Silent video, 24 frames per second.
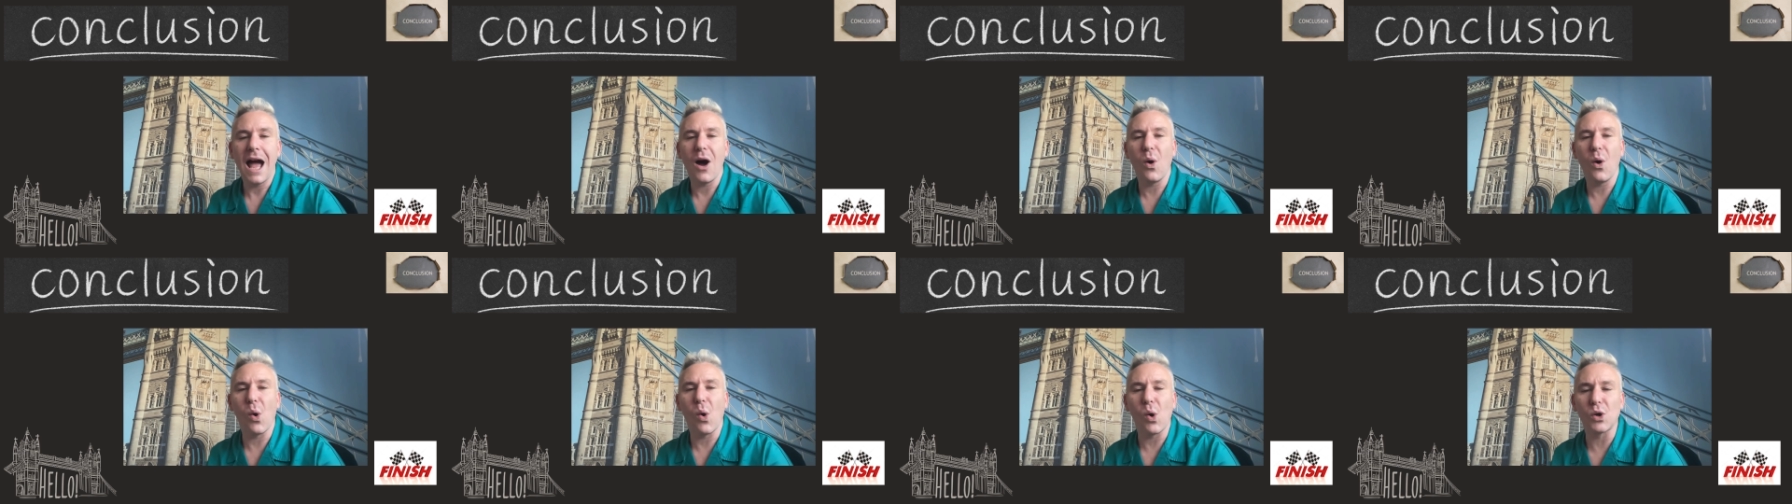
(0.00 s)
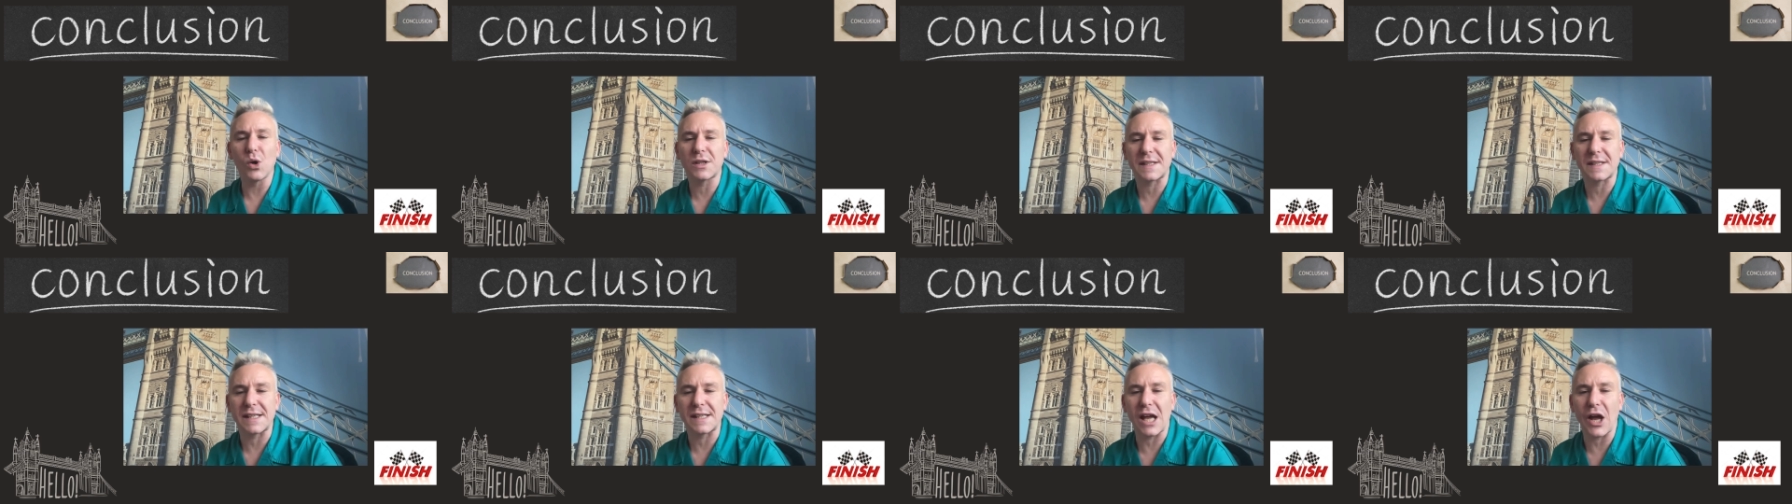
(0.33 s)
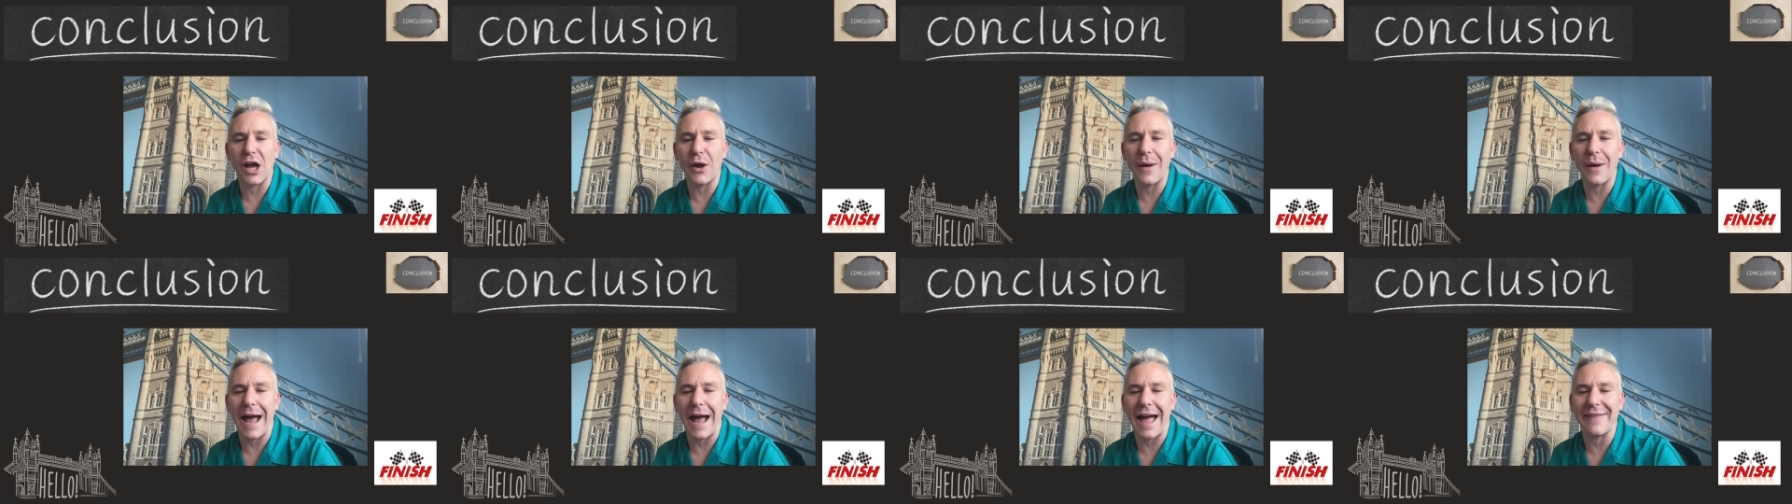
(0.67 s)

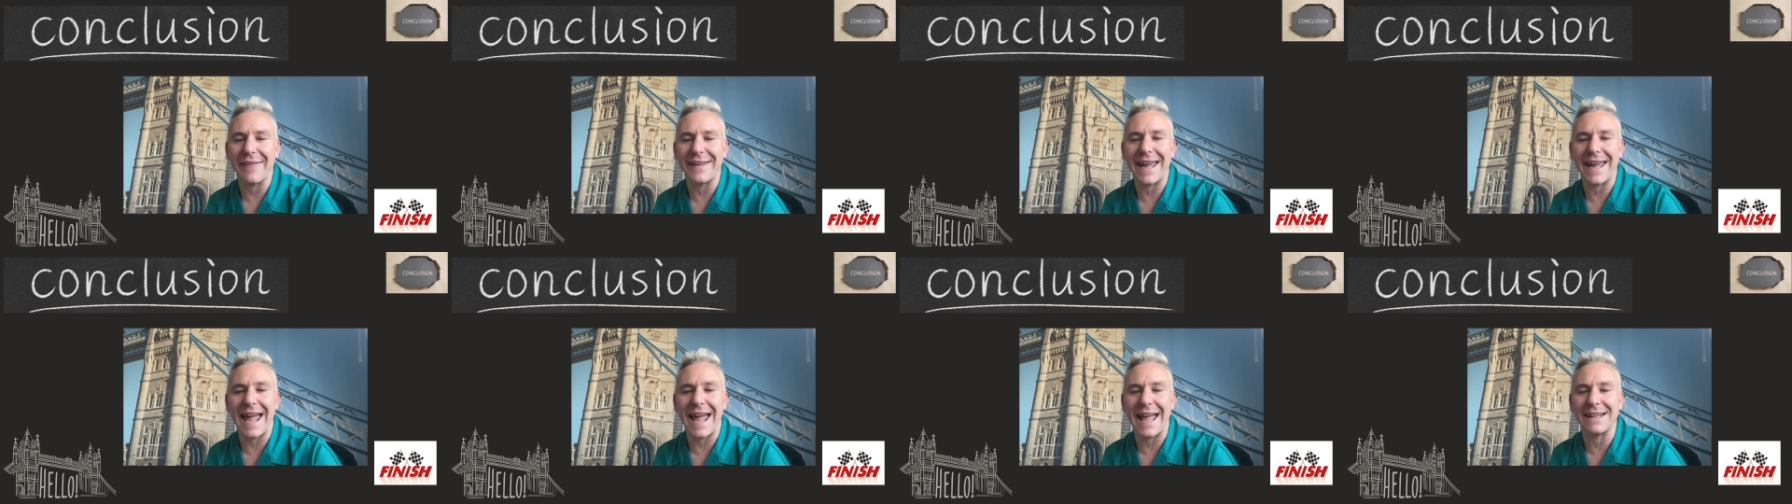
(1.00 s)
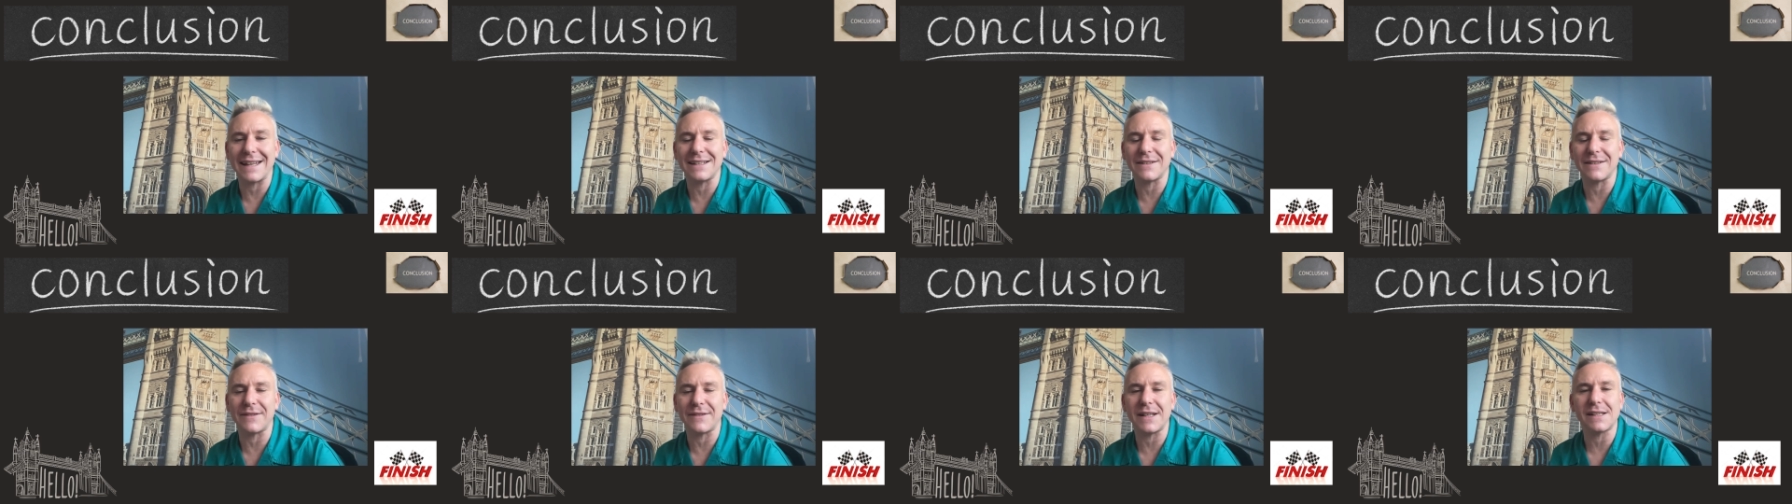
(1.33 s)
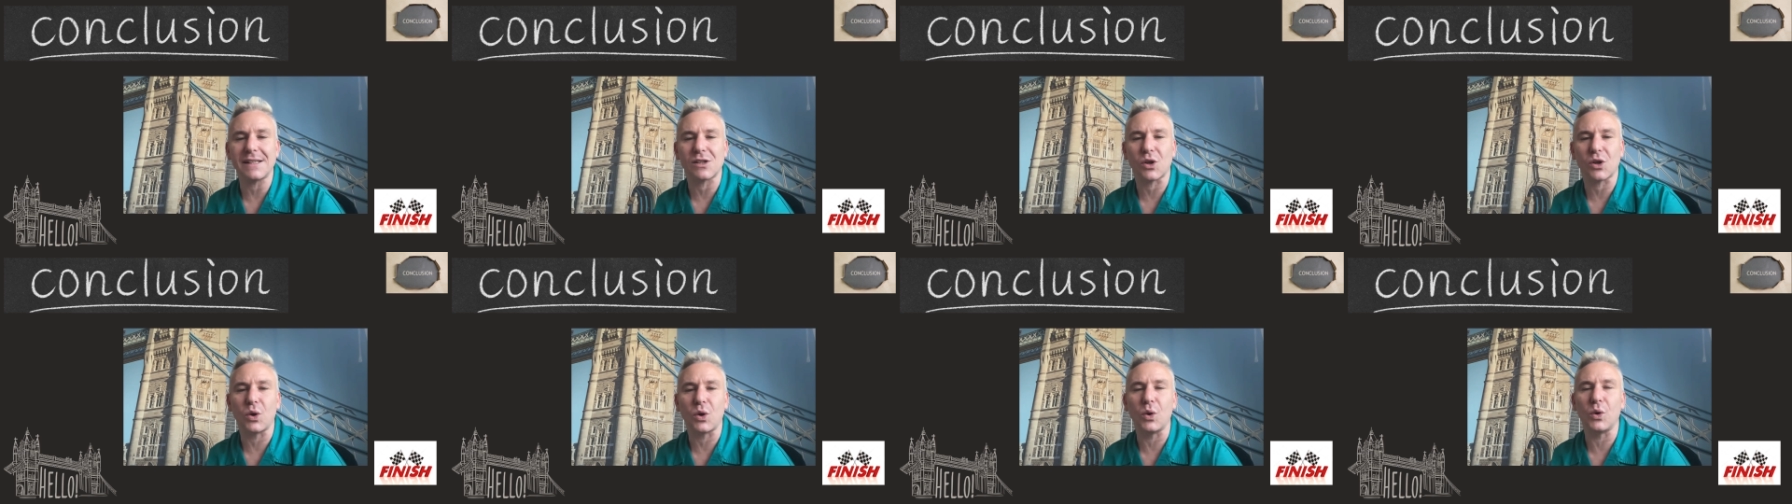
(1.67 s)
Also, at the end of this
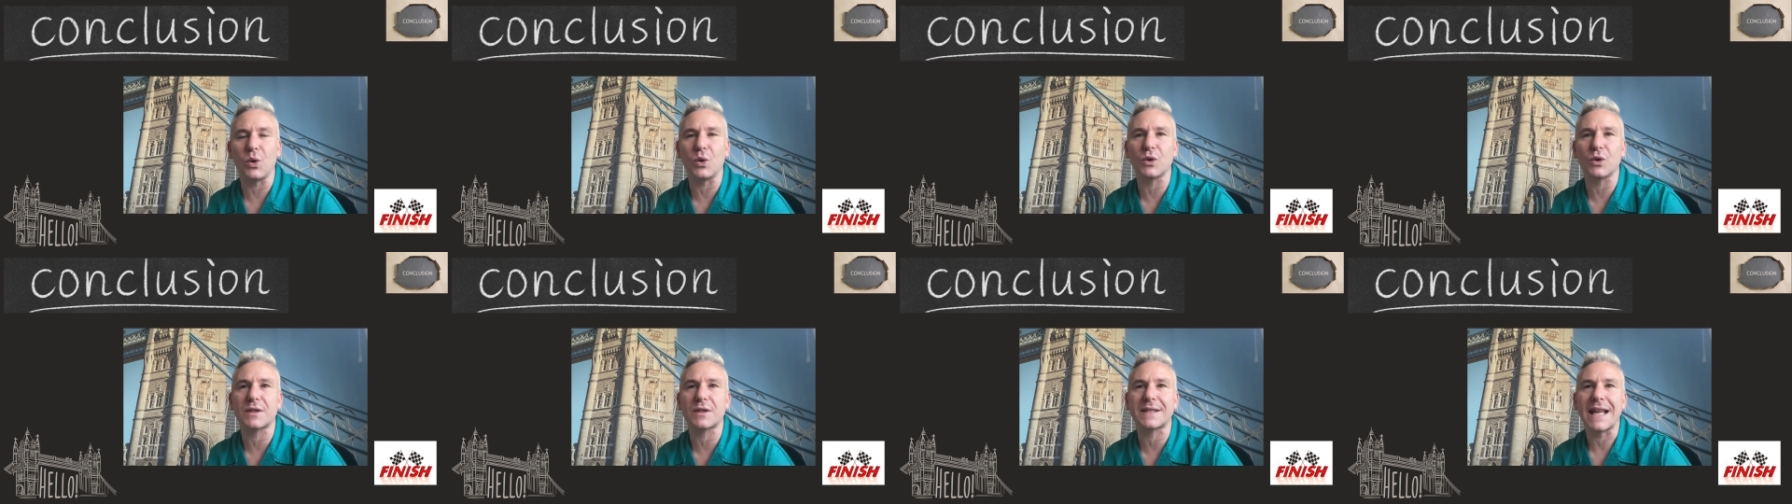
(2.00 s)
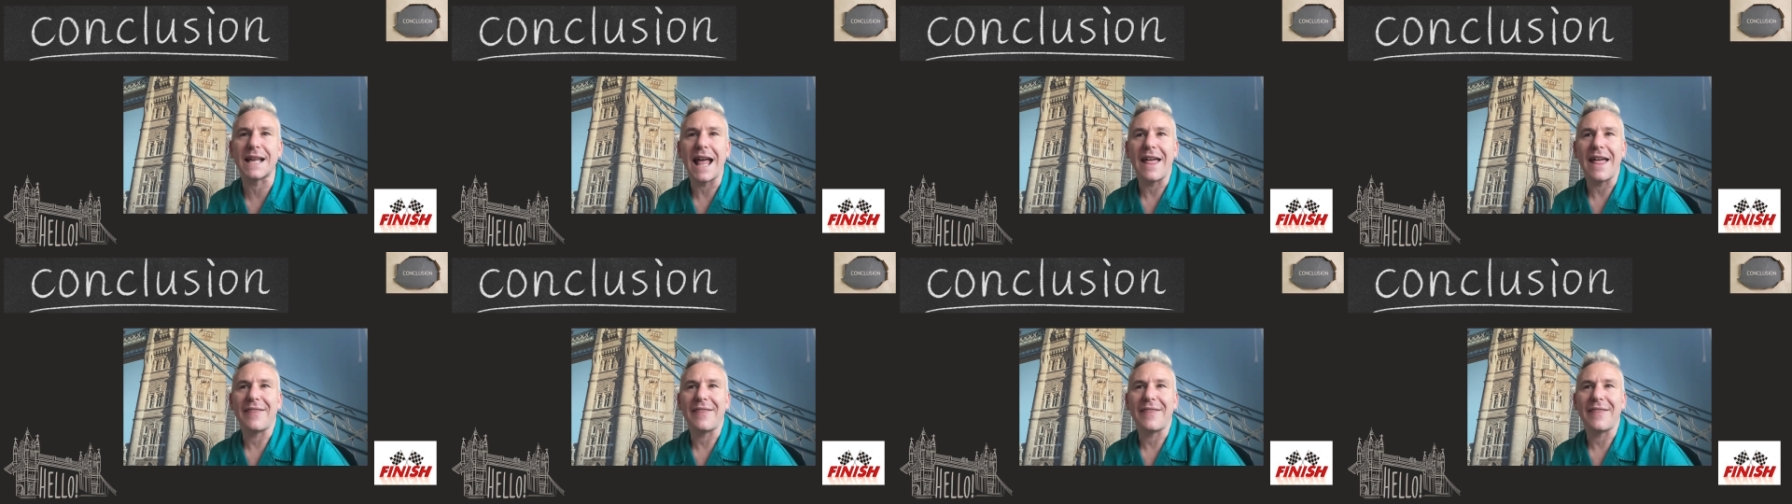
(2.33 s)
course,